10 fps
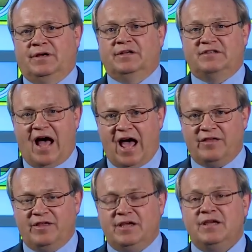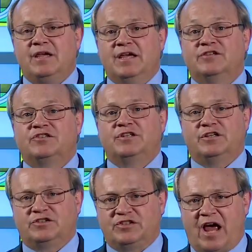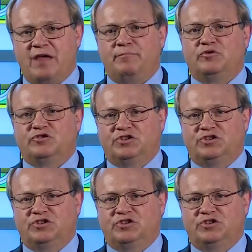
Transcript: Tithing is a disciple's